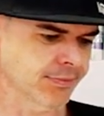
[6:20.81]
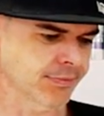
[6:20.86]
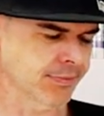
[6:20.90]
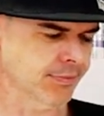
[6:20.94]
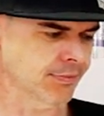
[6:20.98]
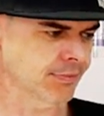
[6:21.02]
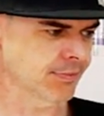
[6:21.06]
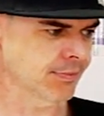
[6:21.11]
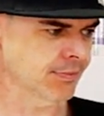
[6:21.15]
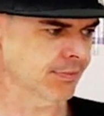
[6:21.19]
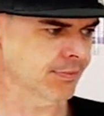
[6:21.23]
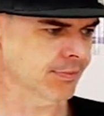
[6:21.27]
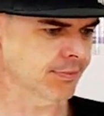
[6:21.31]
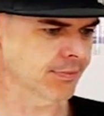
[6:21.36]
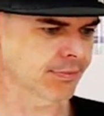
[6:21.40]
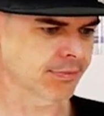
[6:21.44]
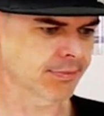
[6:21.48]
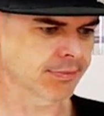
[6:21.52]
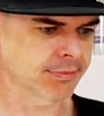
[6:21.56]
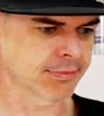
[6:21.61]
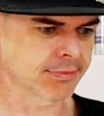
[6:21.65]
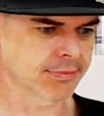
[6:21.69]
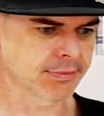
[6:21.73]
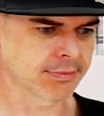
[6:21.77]

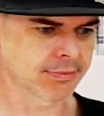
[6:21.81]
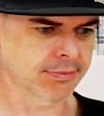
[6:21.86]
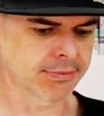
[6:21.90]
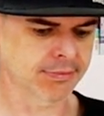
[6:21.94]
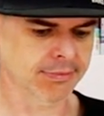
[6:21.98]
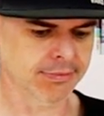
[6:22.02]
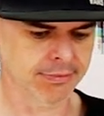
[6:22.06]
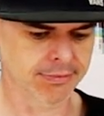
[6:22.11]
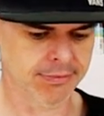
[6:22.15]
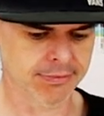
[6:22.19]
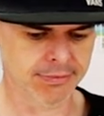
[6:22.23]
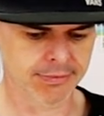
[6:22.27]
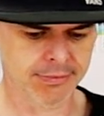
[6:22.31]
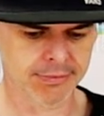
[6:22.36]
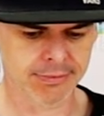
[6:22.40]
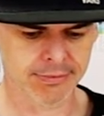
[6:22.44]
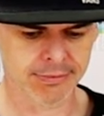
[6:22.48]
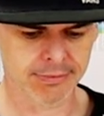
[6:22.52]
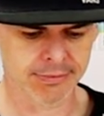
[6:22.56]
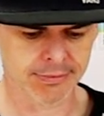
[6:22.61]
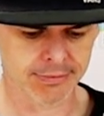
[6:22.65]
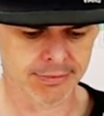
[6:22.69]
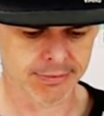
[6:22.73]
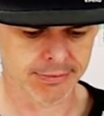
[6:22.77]

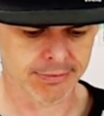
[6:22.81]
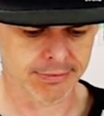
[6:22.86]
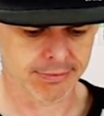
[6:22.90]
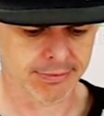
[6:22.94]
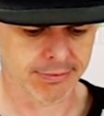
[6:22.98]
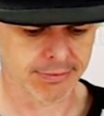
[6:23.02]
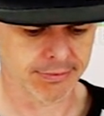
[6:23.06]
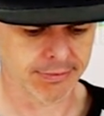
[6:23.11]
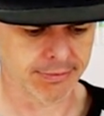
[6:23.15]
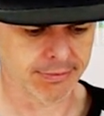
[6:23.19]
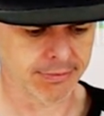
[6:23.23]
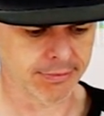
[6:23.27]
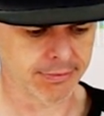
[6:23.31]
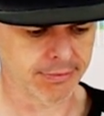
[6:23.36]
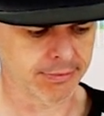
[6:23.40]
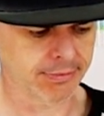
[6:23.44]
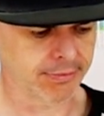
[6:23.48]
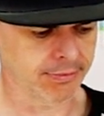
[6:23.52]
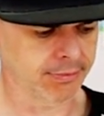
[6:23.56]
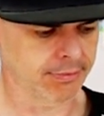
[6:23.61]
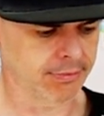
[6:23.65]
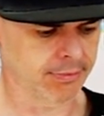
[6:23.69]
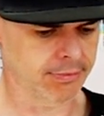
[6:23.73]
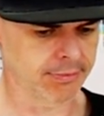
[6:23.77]

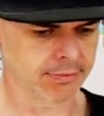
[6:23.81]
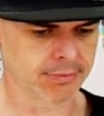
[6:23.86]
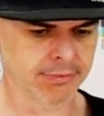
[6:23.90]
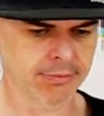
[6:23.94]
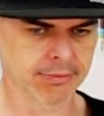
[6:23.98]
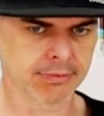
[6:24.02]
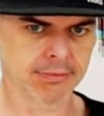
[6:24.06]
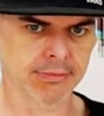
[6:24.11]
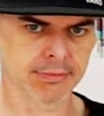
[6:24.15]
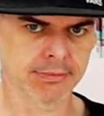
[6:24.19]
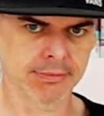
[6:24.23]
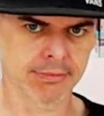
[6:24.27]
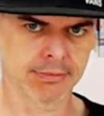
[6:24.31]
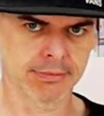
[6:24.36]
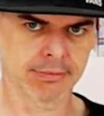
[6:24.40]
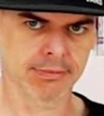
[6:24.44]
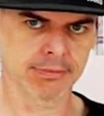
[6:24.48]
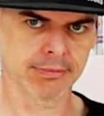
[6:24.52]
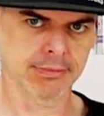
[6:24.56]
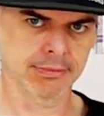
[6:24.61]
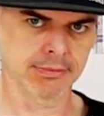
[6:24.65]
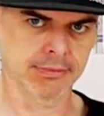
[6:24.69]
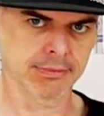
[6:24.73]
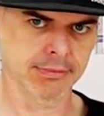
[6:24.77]

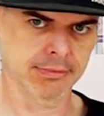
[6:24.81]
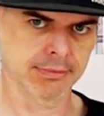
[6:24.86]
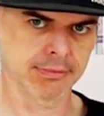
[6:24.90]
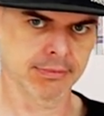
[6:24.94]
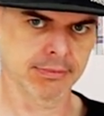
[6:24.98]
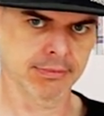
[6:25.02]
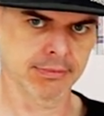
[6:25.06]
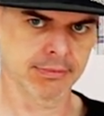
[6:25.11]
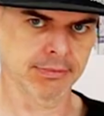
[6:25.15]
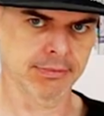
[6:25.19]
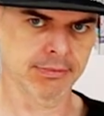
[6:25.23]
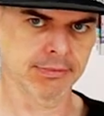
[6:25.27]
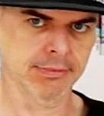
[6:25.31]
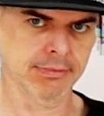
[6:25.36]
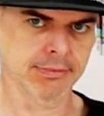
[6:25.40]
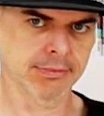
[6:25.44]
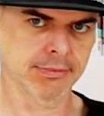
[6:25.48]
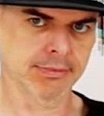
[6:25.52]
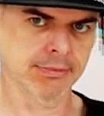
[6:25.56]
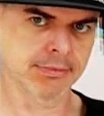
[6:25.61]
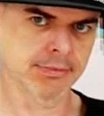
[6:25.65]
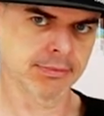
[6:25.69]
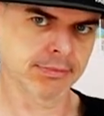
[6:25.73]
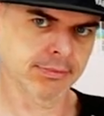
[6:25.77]

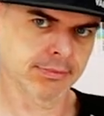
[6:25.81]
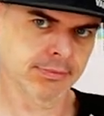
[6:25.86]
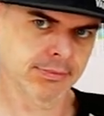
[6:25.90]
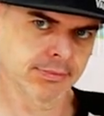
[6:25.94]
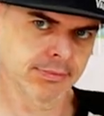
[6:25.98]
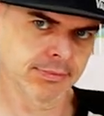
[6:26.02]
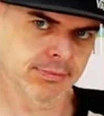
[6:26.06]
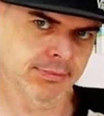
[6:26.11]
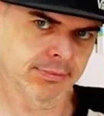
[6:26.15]
(not speaking)